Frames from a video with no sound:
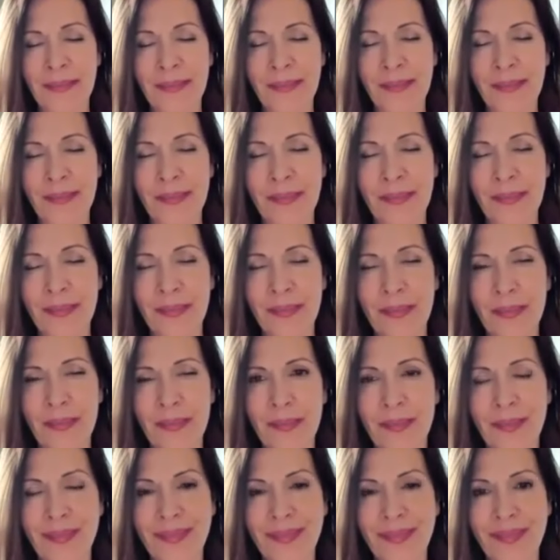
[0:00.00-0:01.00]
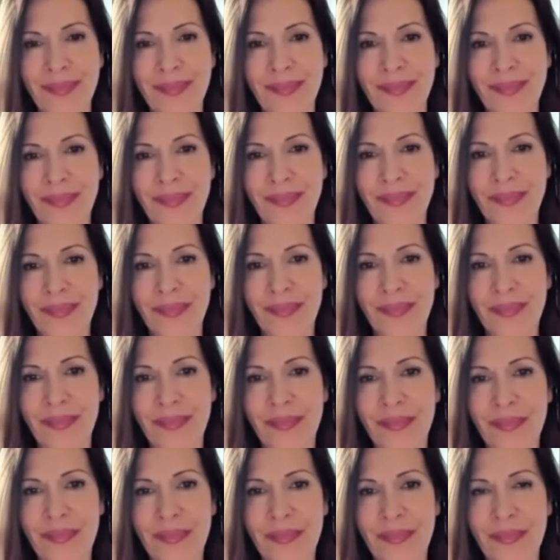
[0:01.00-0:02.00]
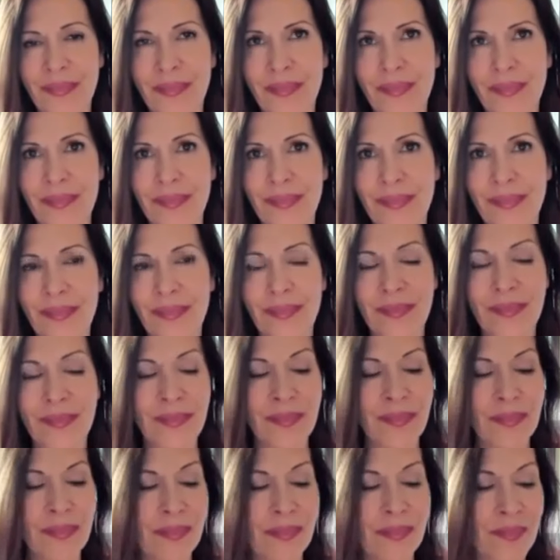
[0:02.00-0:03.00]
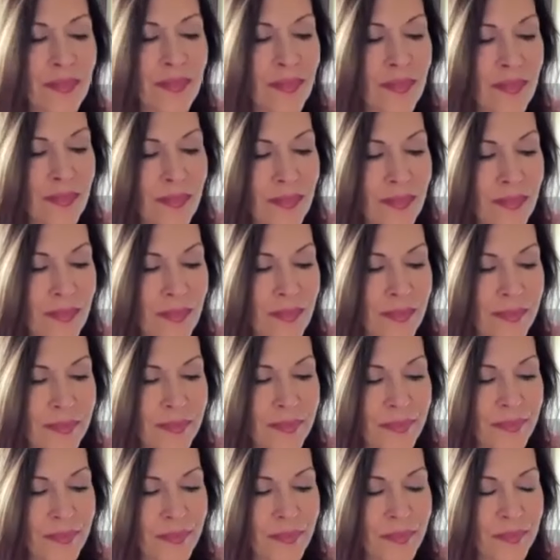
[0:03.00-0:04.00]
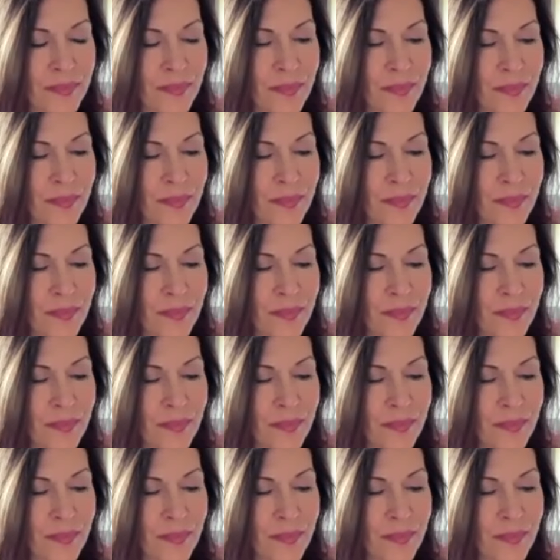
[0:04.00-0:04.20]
(silence)